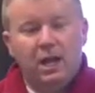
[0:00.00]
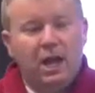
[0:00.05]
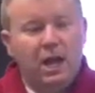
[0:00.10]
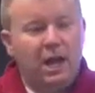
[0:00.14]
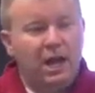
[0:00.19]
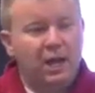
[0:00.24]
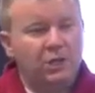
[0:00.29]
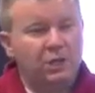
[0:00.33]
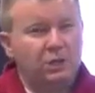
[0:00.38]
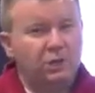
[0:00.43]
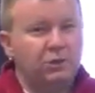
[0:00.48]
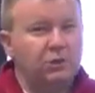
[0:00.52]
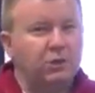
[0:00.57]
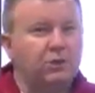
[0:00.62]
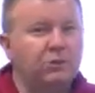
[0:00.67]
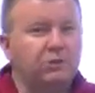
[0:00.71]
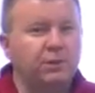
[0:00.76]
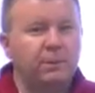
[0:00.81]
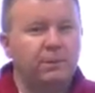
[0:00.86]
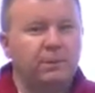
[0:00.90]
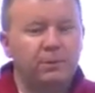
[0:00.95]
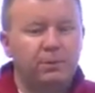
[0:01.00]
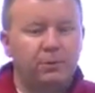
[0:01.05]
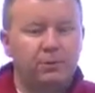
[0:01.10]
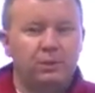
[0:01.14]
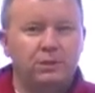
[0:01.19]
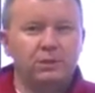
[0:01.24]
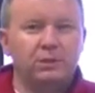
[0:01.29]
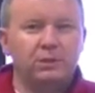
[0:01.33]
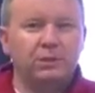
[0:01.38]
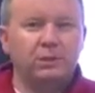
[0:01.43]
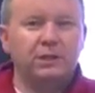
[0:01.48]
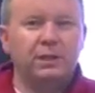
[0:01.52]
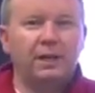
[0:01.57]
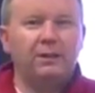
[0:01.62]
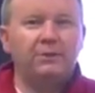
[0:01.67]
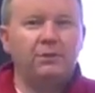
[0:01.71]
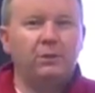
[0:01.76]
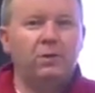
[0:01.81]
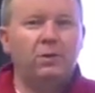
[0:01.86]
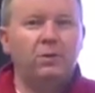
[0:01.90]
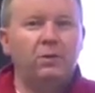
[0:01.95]
you usually pull it to the
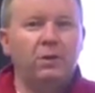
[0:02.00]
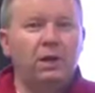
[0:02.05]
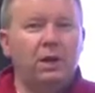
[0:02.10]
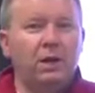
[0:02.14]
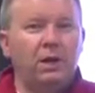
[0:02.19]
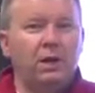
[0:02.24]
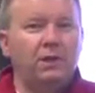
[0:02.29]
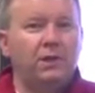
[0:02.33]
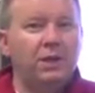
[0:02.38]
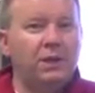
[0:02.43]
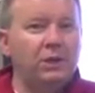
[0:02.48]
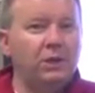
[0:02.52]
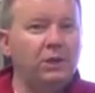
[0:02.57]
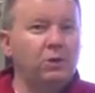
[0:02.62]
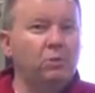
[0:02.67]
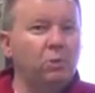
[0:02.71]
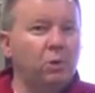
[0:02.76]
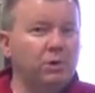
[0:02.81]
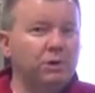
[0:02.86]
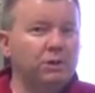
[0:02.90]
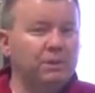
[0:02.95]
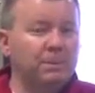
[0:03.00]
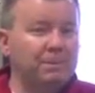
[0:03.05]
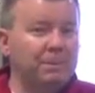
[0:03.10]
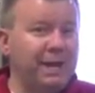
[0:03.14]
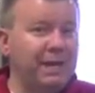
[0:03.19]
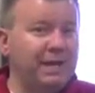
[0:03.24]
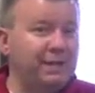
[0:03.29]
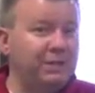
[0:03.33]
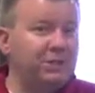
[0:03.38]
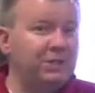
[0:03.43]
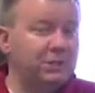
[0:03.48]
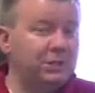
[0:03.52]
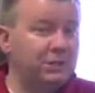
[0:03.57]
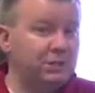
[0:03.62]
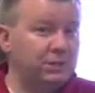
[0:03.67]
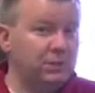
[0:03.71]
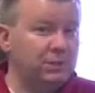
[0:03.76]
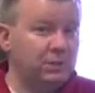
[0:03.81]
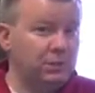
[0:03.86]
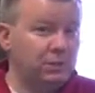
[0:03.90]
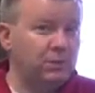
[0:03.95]
level that you want to manage it
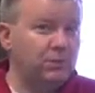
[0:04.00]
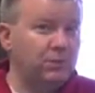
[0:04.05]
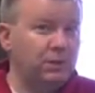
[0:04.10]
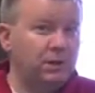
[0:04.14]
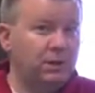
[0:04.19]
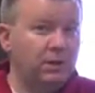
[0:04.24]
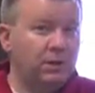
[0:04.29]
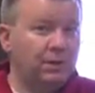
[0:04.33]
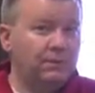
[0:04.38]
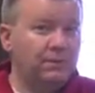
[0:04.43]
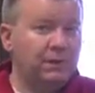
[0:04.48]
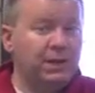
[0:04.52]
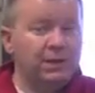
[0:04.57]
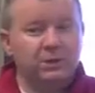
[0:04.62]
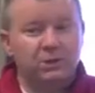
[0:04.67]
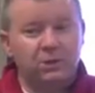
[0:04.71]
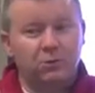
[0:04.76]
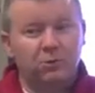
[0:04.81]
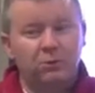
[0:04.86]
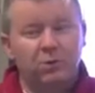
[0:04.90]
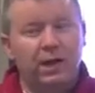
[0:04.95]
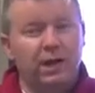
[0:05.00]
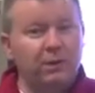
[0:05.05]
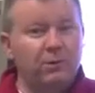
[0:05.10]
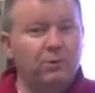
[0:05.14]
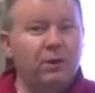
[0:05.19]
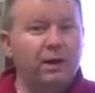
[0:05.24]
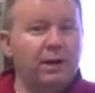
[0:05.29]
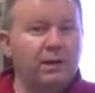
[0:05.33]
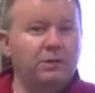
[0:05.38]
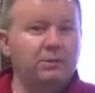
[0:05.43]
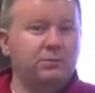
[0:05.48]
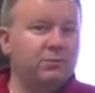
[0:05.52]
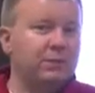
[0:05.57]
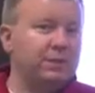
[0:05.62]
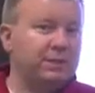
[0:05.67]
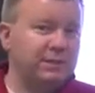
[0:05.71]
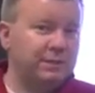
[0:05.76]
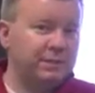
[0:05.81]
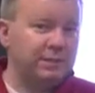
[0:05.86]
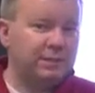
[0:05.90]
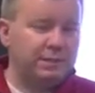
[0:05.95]
to. And so likewise
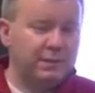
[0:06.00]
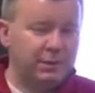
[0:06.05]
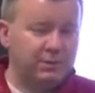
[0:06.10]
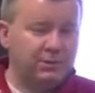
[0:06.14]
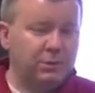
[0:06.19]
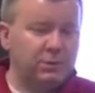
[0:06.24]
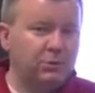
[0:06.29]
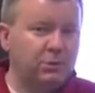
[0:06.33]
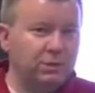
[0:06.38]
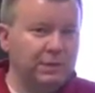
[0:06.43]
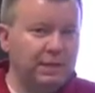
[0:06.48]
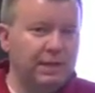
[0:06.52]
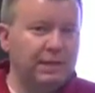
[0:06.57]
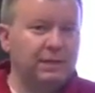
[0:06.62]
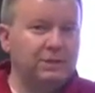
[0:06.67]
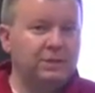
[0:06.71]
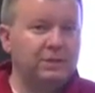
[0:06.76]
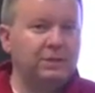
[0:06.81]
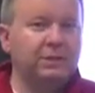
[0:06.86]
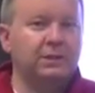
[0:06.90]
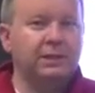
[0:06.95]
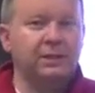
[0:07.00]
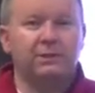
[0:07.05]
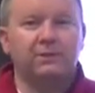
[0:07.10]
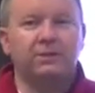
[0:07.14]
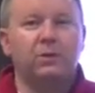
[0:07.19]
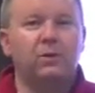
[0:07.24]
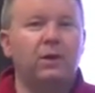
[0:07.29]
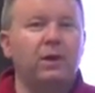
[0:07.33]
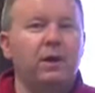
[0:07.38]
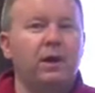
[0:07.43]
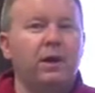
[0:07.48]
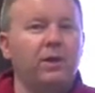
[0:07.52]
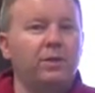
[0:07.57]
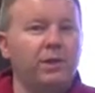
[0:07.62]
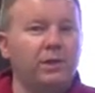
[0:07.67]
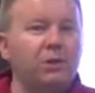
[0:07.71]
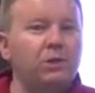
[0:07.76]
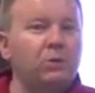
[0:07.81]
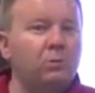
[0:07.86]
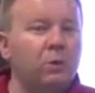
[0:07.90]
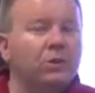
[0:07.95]
with a system, you would take it to the level
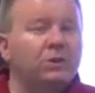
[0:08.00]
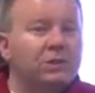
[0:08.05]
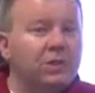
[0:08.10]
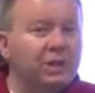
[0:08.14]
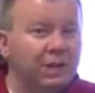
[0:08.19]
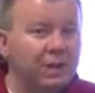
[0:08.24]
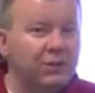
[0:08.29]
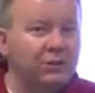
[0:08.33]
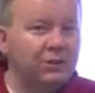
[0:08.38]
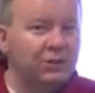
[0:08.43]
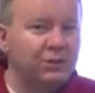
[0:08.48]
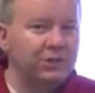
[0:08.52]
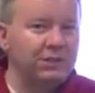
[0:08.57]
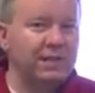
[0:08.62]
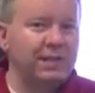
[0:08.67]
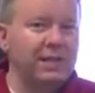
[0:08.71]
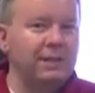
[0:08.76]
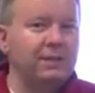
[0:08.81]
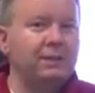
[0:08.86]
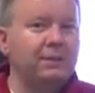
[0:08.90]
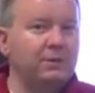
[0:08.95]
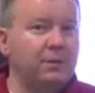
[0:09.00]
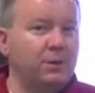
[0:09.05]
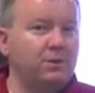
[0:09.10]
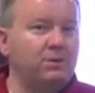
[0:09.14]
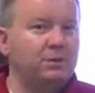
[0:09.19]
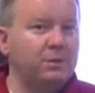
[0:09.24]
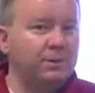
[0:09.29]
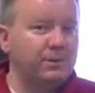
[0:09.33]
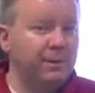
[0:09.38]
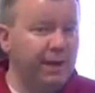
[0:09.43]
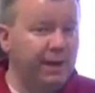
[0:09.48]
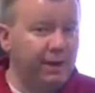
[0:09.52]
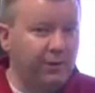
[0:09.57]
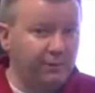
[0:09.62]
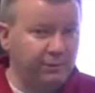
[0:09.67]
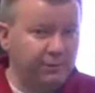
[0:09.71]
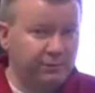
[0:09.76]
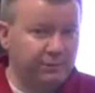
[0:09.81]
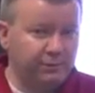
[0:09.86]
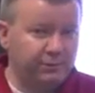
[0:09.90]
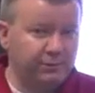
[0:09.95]
that you want to understand the most
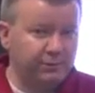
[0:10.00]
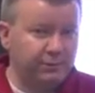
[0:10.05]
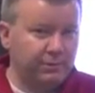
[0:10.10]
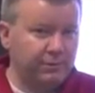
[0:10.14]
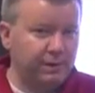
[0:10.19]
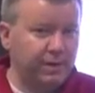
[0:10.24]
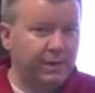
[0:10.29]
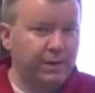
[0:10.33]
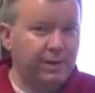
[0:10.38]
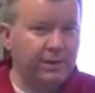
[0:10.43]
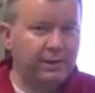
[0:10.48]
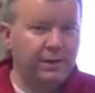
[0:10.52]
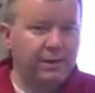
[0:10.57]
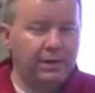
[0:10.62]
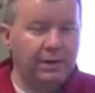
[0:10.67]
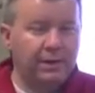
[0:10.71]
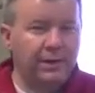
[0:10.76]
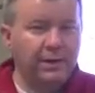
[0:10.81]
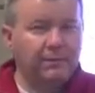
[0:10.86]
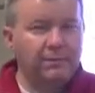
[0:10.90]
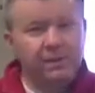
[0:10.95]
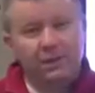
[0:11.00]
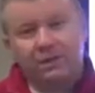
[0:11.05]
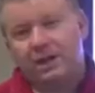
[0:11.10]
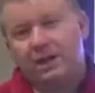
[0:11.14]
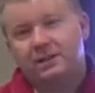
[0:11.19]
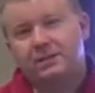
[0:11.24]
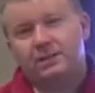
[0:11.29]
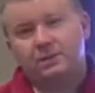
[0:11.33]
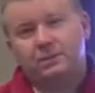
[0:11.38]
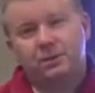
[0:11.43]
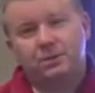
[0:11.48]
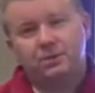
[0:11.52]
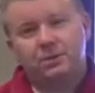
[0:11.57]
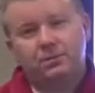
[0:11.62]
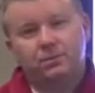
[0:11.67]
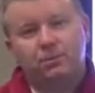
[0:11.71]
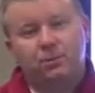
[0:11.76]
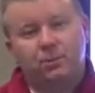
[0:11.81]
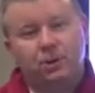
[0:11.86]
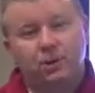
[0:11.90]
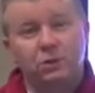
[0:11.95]
about, okay? And that's the most
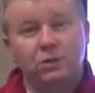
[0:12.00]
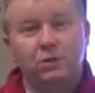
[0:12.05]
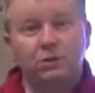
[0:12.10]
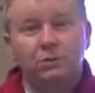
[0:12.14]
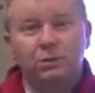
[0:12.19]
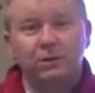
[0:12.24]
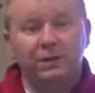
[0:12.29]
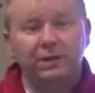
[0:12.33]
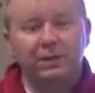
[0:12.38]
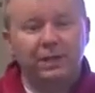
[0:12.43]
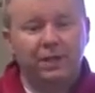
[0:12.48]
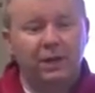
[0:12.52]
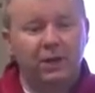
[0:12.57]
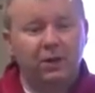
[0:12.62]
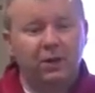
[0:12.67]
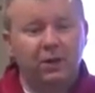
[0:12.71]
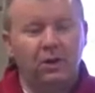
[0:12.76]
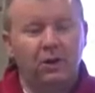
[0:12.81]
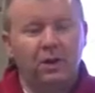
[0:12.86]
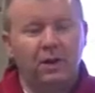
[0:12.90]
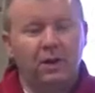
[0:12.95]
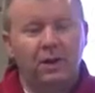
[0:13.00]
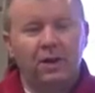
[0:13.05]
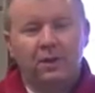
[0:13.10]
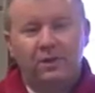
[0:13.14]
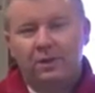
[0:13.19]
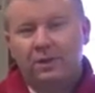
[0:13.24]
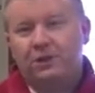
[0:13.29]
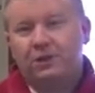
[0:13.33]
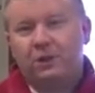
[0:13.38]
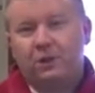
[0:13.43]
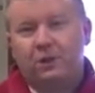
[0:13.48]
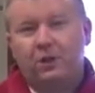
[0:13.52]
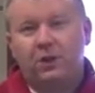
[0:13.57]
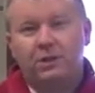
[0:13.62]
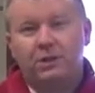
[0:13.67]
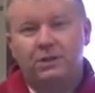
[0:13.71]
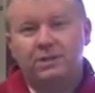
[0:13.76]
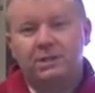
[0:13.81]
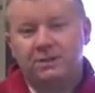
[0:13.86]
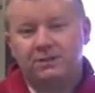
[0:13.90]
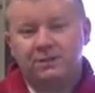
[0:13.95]
important. Do you really care that there
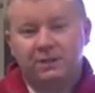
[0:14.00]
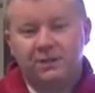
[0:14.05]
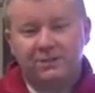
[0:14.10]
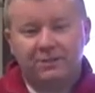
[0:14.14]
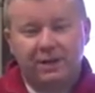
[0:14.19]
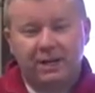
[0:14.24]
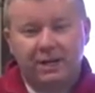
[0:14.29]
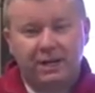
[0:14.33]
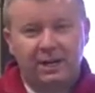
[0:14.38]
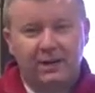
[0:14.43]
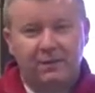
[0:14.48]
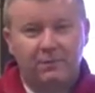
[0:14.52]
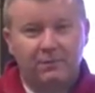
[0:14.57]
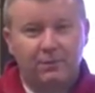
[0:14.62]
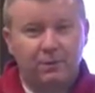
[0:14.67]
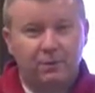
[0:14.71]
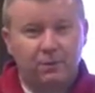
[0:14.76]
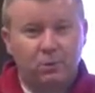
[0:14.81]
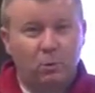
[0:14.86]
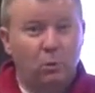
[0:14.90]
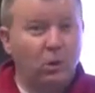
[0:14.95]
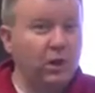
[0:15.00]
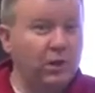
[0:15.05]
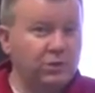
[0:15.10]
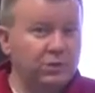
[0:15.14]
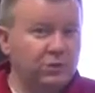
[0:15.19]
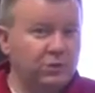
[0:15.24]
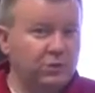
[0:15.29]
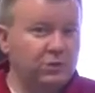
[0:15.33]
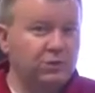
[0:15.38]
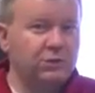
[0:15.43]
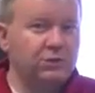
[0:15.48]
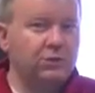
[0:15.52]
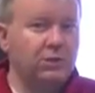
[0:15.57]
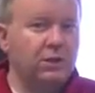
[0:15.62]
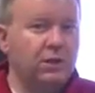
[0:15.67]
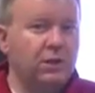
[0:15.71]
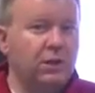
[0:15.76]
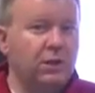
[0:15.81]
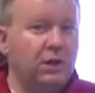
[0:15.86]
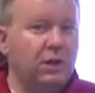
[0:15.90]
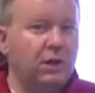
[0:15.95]
are 75 washers
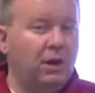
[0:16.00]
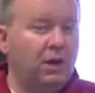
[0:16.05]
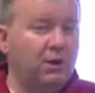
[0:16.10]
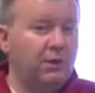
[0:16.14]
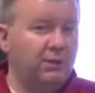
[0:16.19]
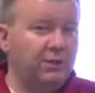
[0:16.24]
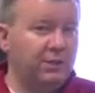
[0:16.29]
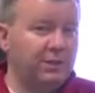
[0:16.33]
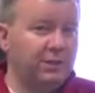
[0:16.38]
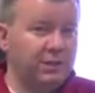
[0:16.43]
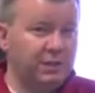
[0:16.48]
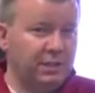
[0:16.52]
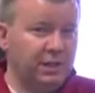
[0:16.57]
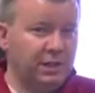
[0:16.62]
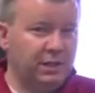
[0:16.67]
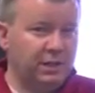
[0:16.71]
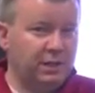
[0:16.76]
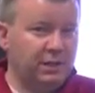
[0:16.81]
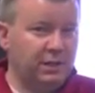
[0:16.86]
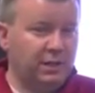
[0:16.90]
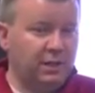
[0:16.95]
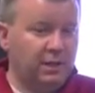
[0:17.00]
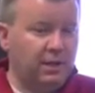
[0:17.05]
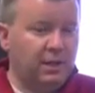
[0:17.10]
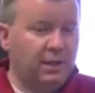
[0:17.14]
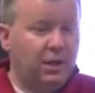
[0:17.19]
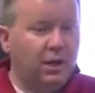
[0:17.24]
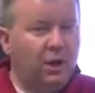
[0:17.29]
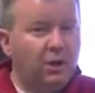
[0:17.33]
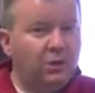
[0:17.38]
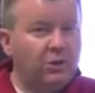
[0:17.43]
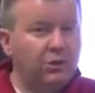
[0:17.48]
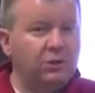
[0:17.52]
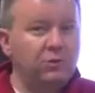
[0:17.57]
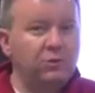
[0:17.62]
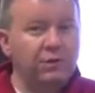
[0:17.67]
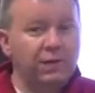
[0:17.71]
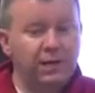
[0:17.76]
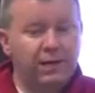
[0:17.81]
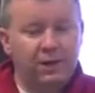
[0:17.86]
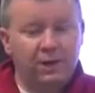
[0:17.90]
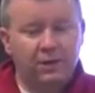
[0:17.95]
on this thing? Or do
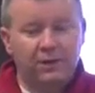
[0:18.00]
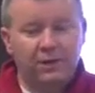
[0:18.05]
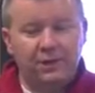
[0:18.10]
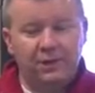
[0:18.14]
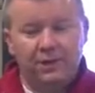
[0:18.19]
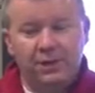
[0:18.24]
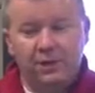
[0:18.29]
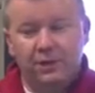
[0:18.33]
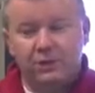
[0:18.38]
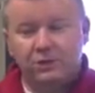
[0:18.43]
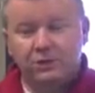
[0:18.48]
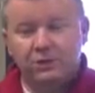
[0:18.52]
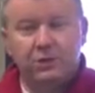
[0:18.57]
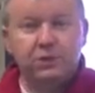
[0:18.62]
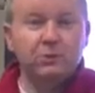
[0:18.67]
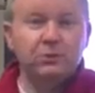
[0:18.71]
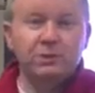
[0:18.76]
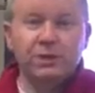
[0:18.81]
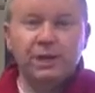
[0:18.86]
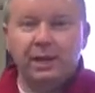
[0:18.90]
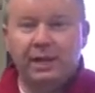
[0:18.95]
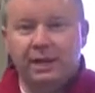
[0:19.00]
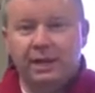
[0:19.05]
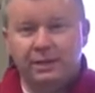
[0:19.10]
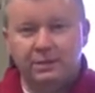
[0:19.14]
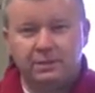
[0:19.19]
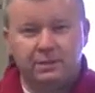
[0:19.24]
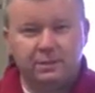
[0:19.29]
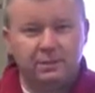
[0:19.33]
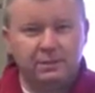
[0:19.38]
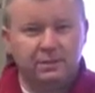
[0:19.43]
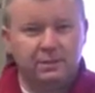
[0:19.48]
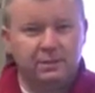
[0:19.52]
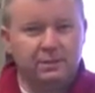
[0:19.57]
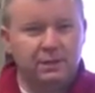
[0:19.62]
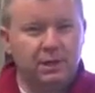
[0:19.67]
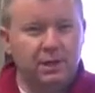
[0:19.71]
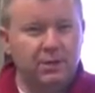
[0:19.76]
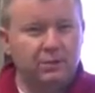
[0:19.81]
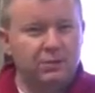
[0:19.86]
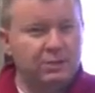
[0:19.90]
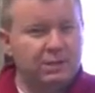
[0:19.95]
you care that there's 2 tanks?
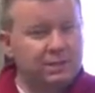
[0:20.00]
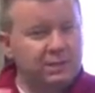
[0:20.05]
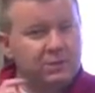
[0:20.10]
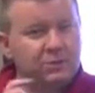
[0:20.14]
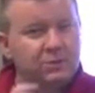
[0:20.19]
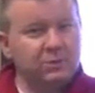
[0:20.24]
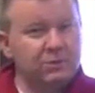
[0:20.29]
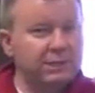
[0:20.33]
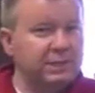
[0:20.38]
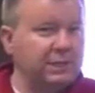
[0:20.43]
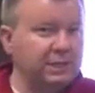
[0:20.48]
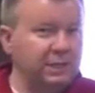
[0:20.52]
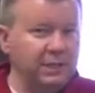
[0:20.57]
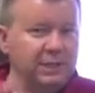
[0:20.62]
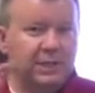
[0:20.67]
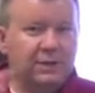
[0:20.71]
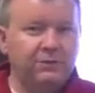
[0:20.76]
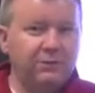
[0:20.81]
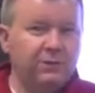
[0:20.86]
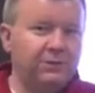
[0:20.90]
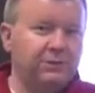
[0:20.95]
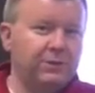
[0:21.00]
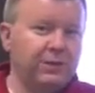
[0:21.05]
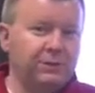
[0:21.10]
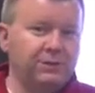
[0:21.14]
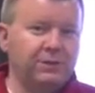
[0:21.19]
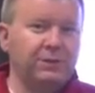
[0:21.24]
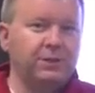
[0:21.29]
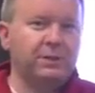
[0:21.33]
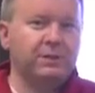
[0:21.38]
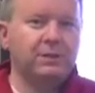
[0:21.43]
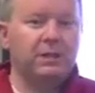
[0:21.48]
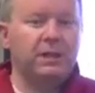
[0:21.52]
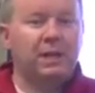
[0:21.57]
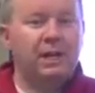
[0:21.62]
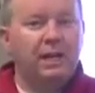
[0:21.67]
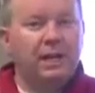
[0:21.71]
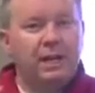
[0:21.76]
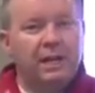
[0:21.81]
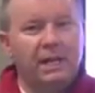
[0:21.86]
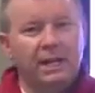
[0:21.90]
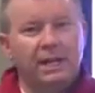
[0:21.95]
You know, you can see the level of difference
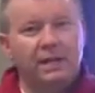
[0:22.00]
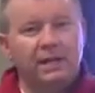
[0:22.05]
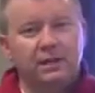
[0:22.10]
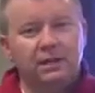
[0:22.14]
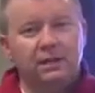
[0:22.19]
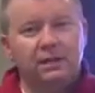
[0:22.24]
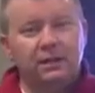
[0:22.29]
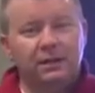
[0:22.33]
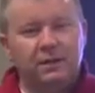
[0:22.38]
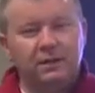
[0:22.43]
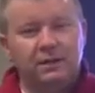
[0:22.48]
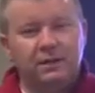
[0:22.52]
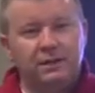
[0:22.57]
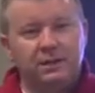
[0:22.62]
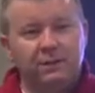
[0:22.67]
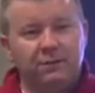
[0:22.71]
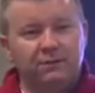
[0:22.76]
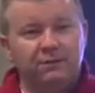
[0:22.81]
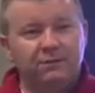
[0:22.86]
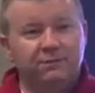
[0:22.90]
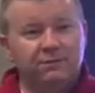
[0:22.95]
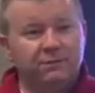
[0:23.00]
in the